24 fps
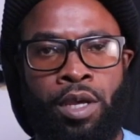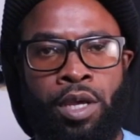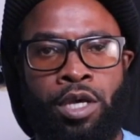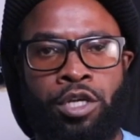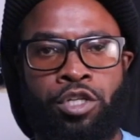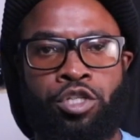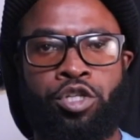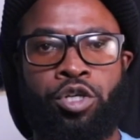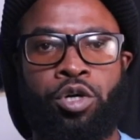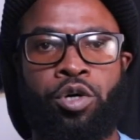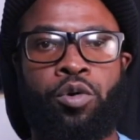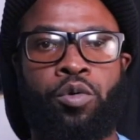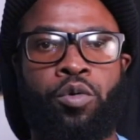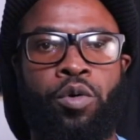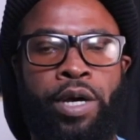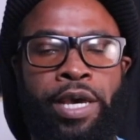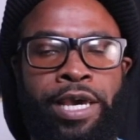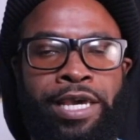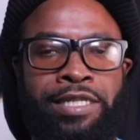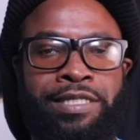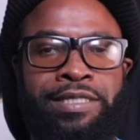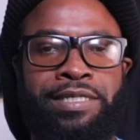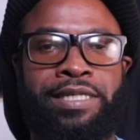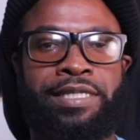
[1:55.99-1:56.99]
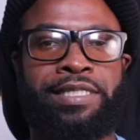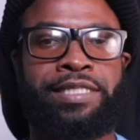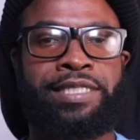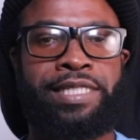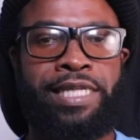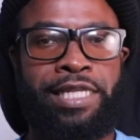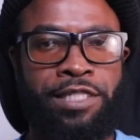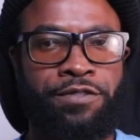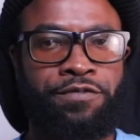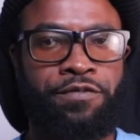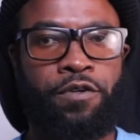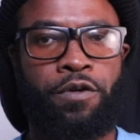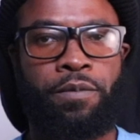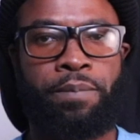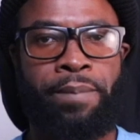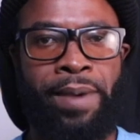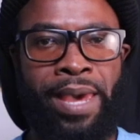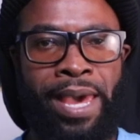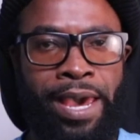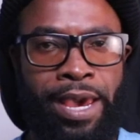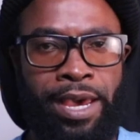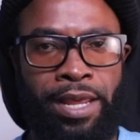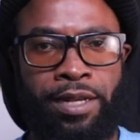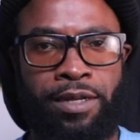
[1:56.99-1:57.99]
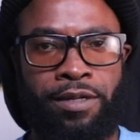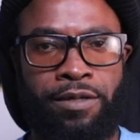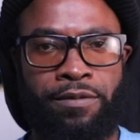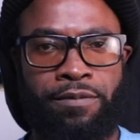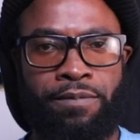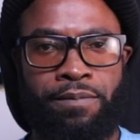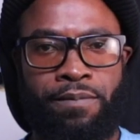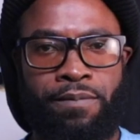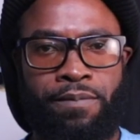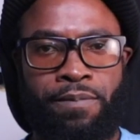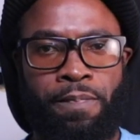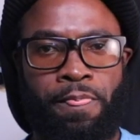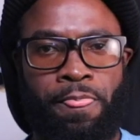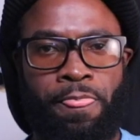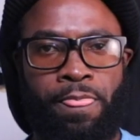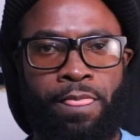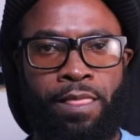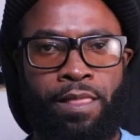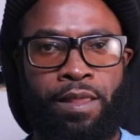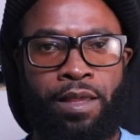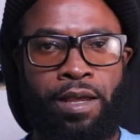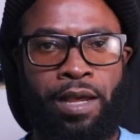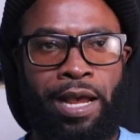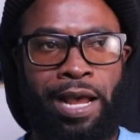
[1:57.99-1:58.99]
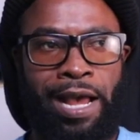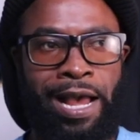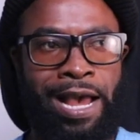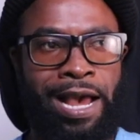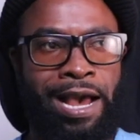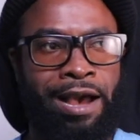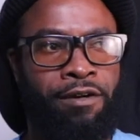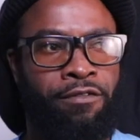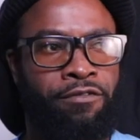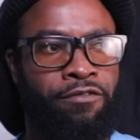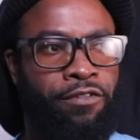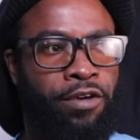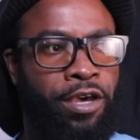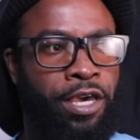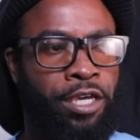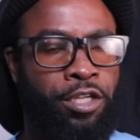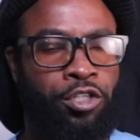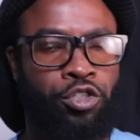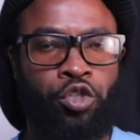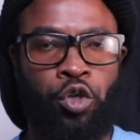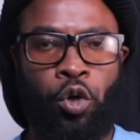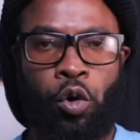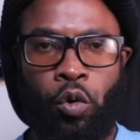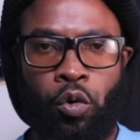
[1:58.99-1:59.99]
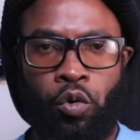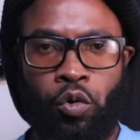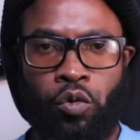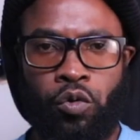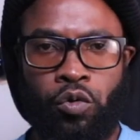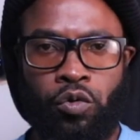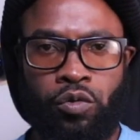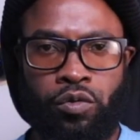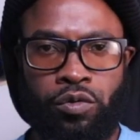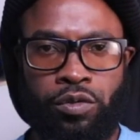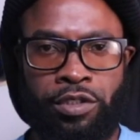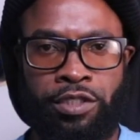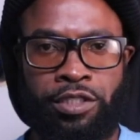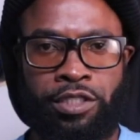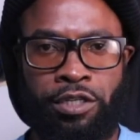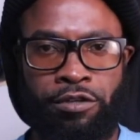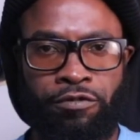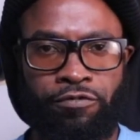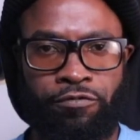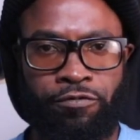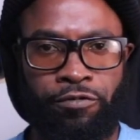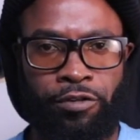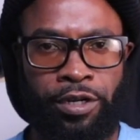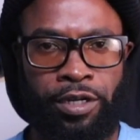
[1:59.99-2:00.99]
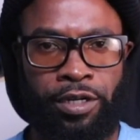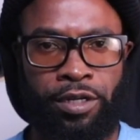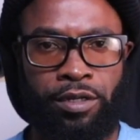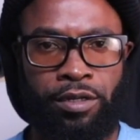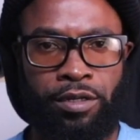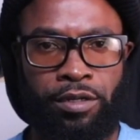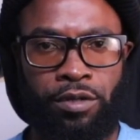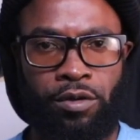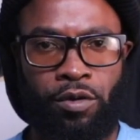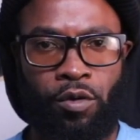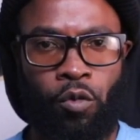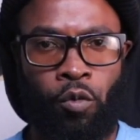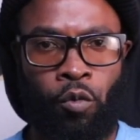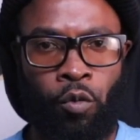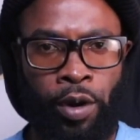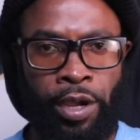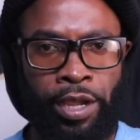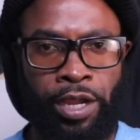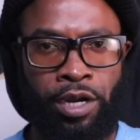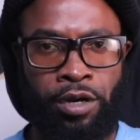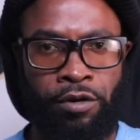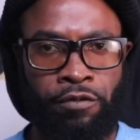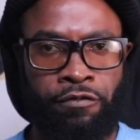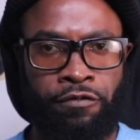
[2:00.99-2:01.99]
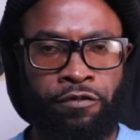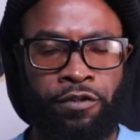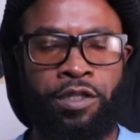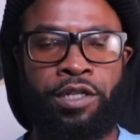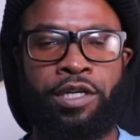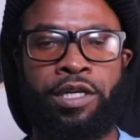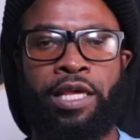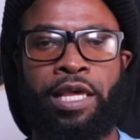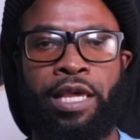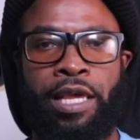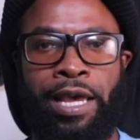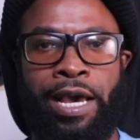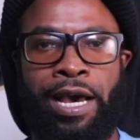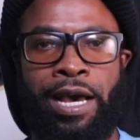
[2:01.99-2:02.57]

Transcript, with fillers: So a successful man have a total different way of looking